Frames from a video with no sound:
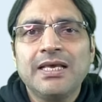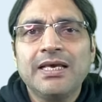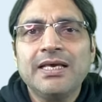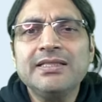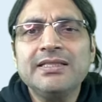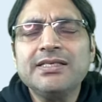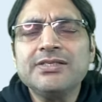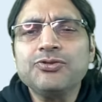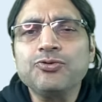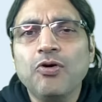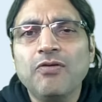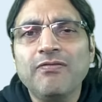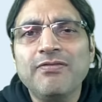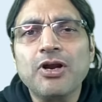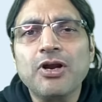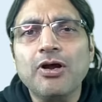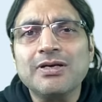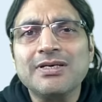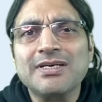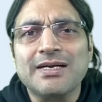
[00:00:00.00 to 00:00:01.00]
In this
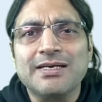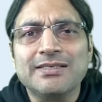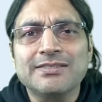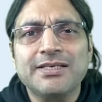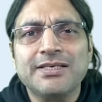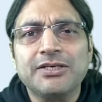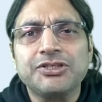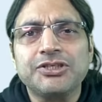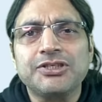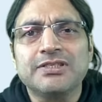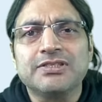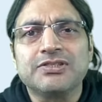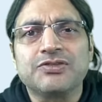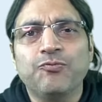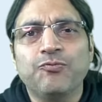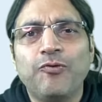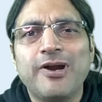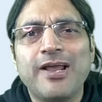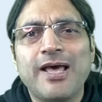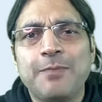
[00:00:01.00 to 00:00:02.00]
overall
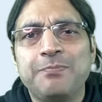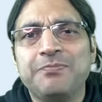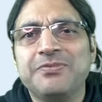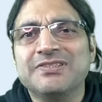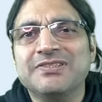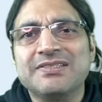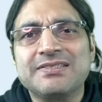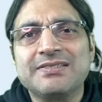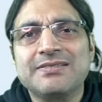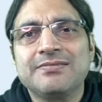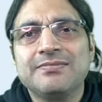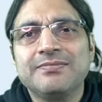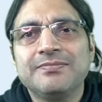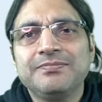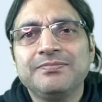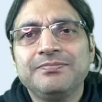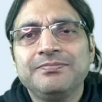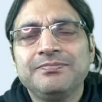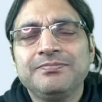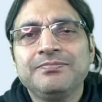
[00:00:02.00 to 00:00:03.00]
transactions, what happens?
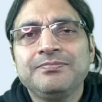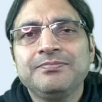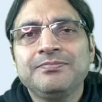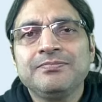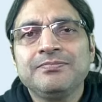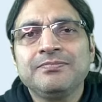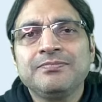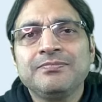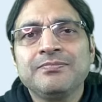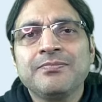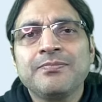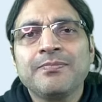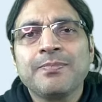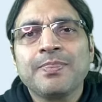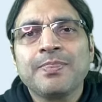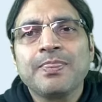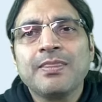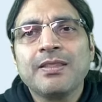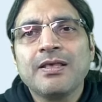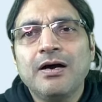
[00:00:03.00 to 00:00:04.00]

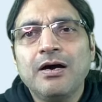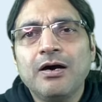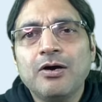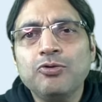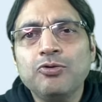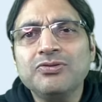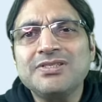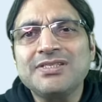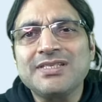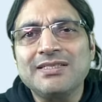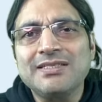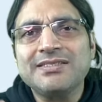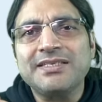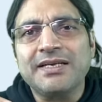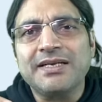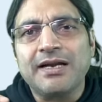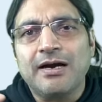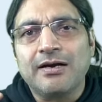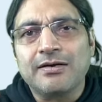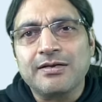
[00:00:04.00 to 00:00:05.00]
Arun sells
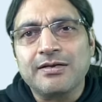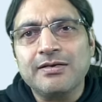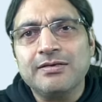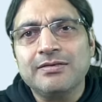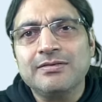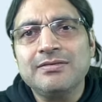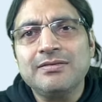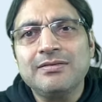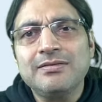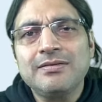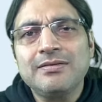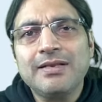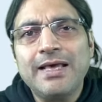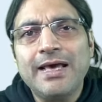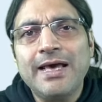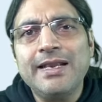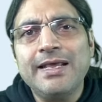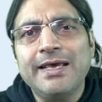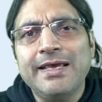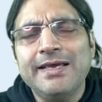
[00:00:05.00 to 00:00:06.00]
an article
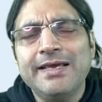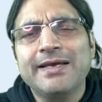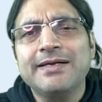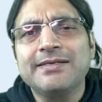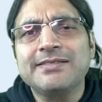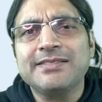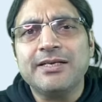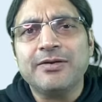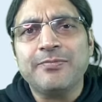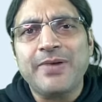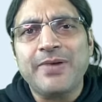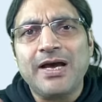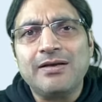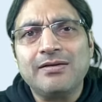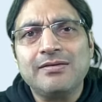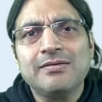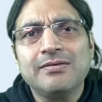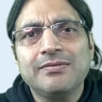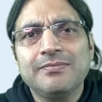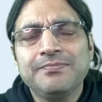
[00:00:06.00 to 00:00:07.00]
and he gets it
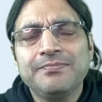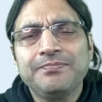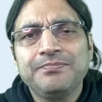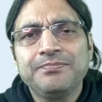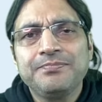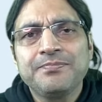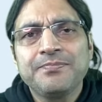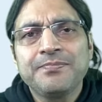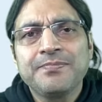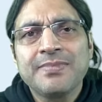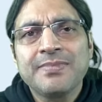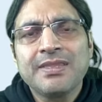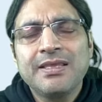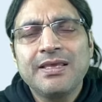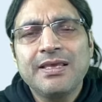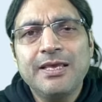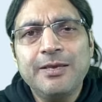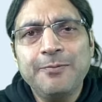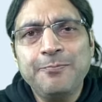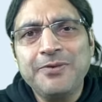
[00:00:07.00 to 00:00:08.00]
back.
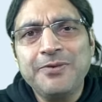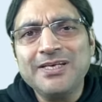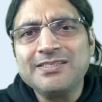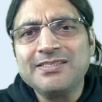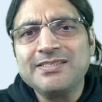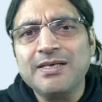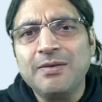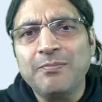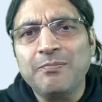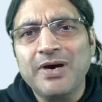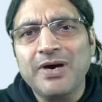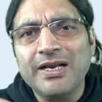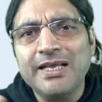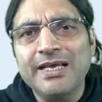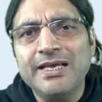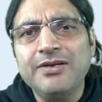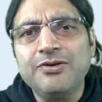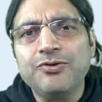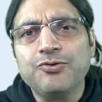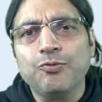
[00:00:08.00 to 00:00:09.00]
He pays some
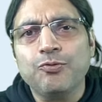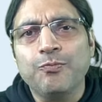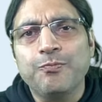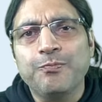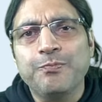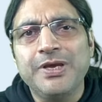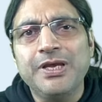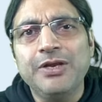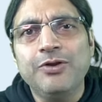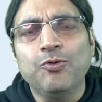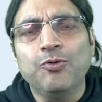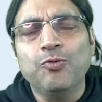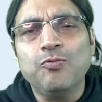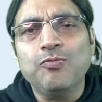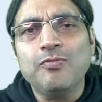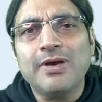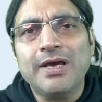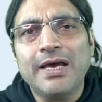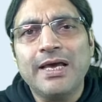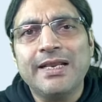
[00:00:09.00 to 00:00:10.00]
money to
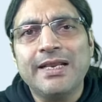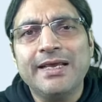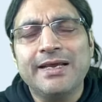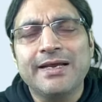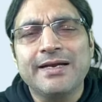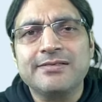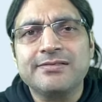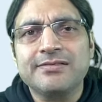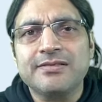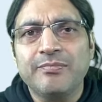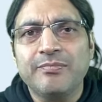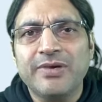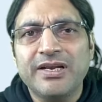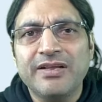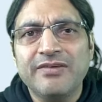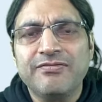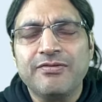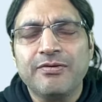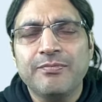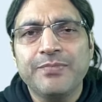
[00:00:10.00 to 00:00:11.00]
Binu and he gets some
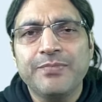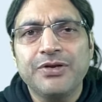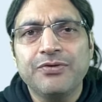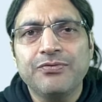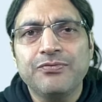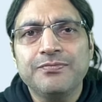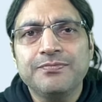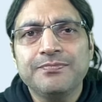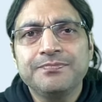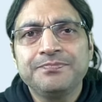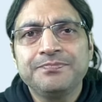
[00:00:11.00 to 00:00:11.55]
money from Binu.